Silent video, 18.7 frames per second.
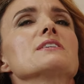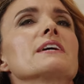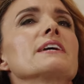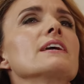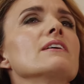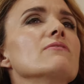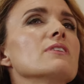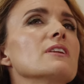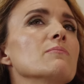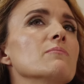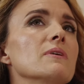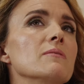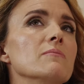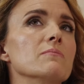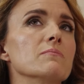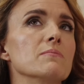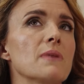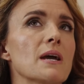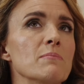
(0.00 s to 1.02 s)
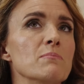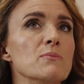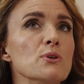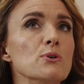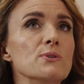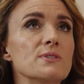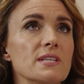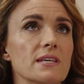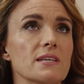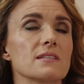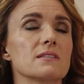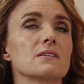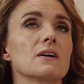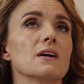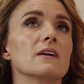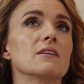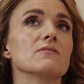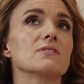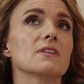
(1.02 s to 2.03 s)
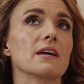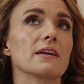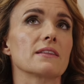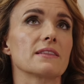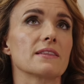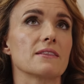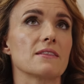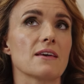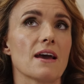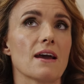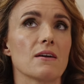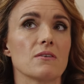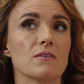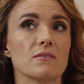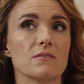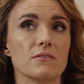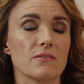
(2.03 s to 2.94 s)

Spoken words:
Like, even in my music, it's kind of like that.